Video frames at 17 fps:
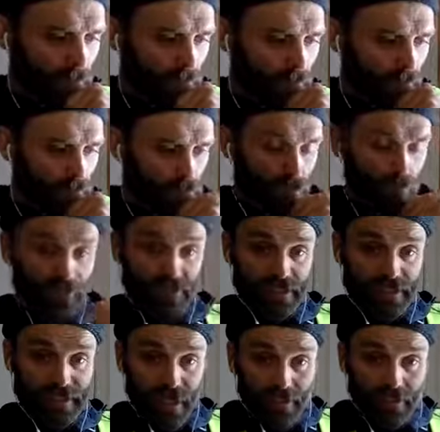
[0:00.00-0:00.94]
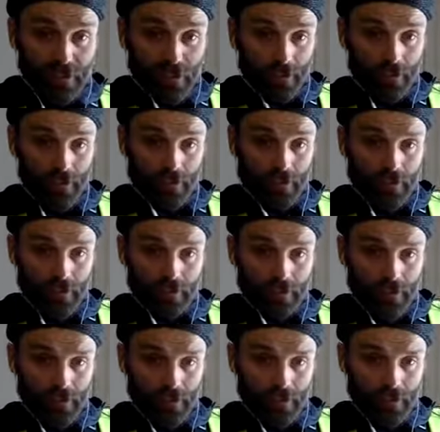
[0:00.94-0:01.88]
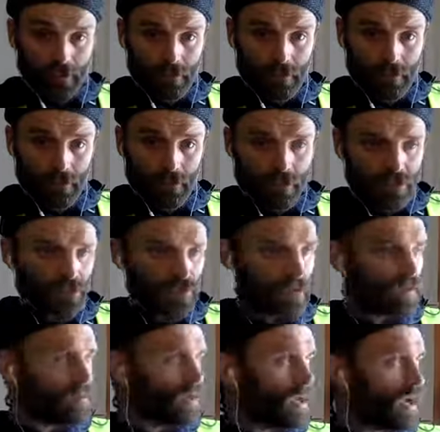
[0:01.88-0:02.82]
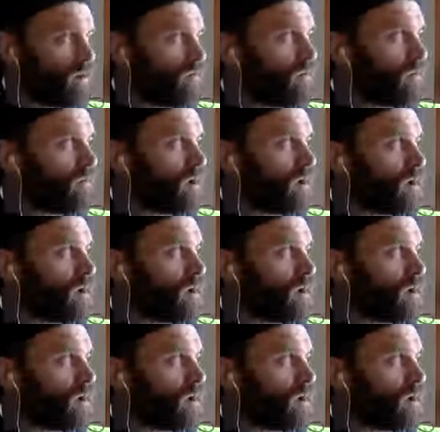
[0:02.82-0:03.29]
just come together. So now you have,